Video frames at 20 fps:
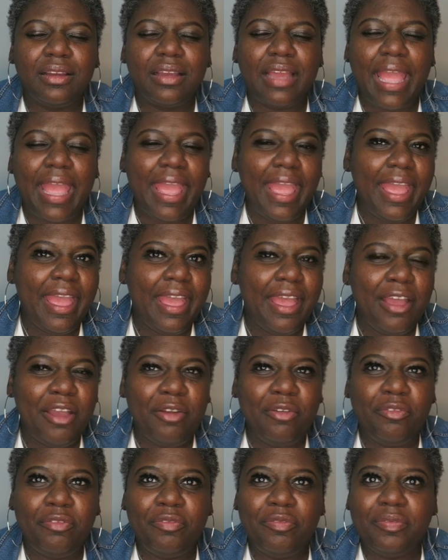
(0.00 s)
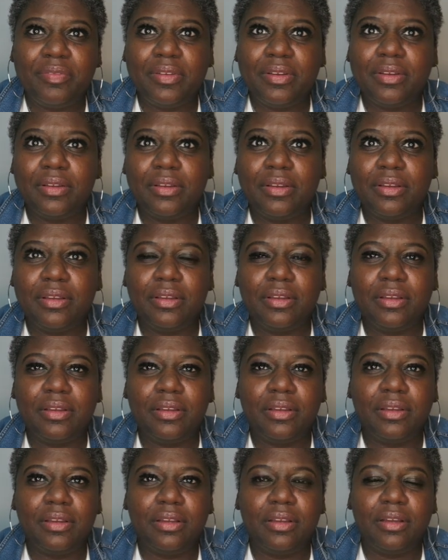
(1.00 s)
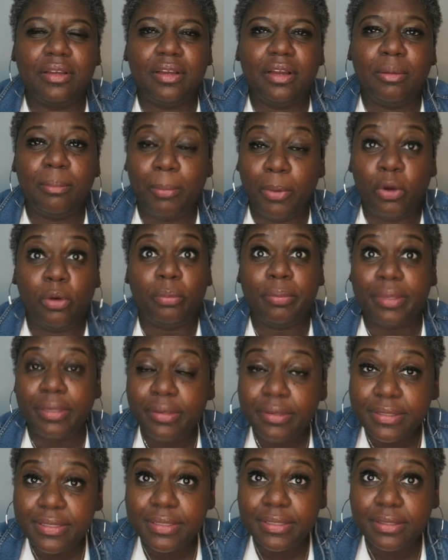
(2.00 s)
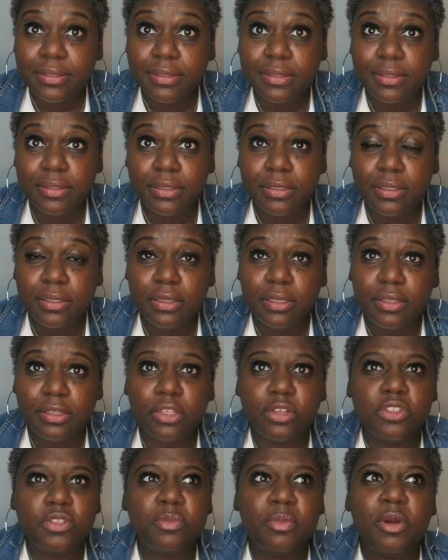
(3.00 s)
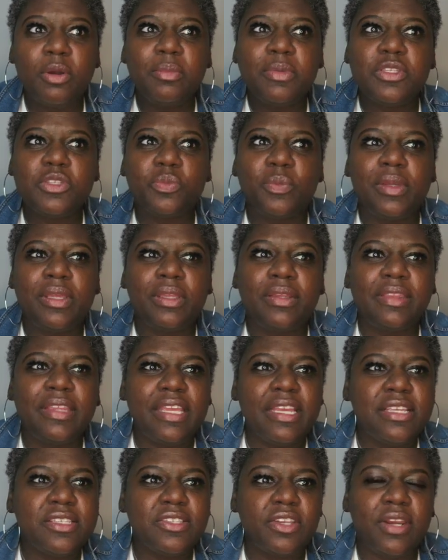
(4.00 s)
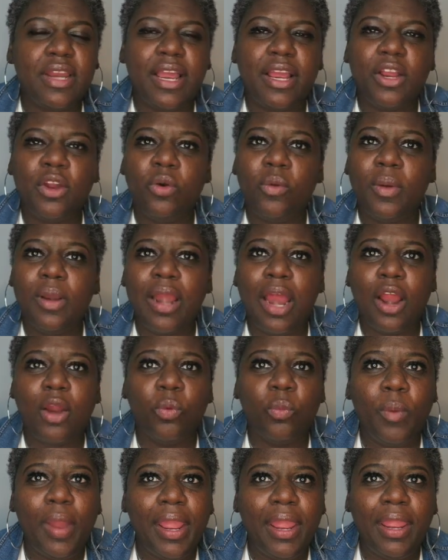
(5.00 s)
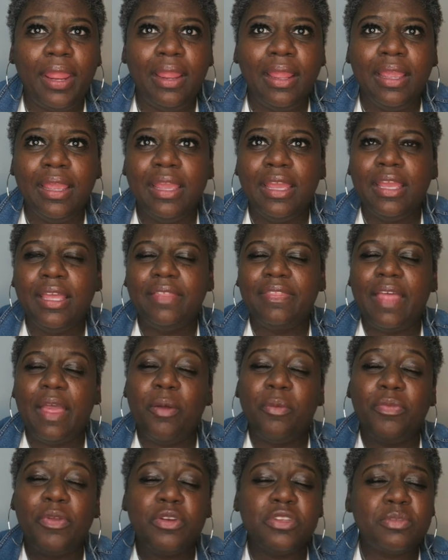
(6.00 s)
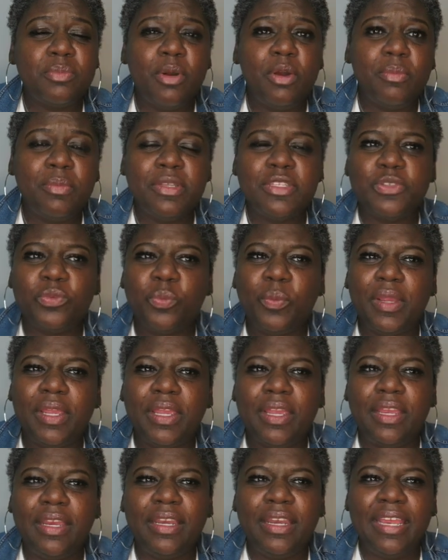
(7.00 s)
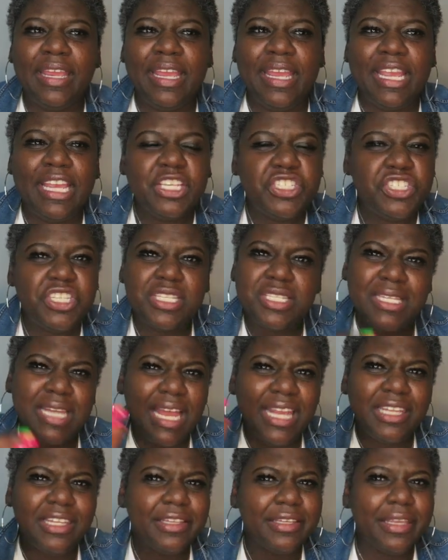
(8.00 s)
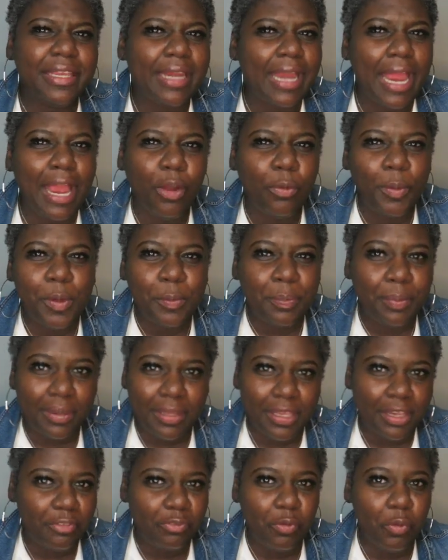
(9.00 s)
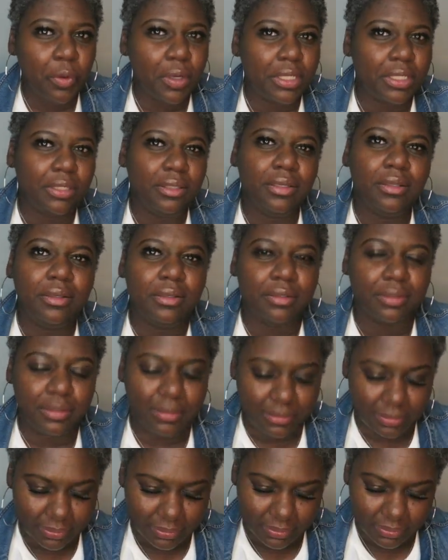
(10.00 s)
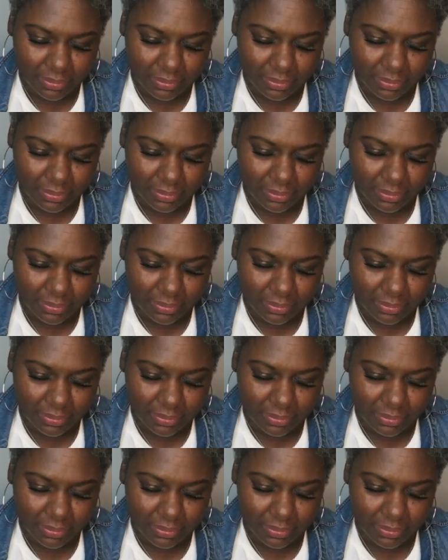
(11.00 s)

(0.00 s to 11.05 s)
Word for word: have a moment those moments when things are not going our way that those moments when it's just not looking how we plan for it to look